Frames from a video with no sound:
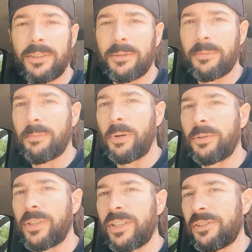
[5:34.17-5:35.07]
you know,
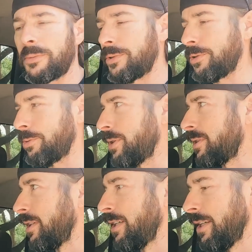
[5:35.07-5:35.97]
burn these up a little
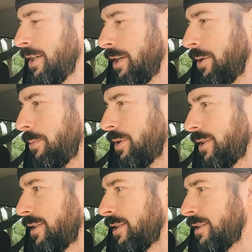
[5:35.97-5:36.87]
bit.
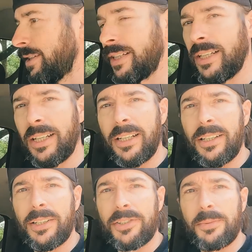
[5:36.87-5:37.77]
But
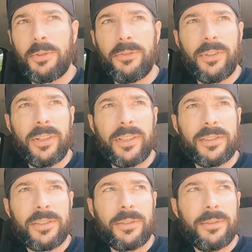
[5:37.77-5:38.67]
let's move
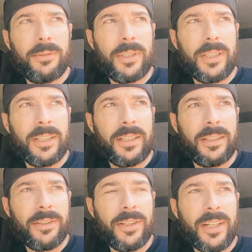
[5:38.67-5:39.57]
on to
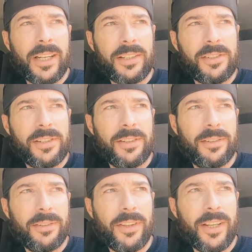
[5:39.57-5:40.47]
the next
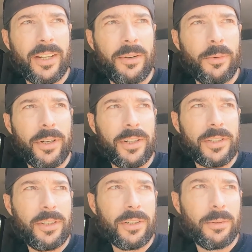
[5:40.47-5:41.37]
thing we're going
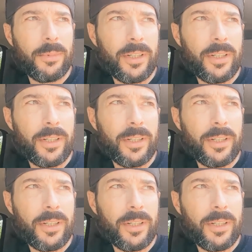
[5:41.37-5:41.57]
to talk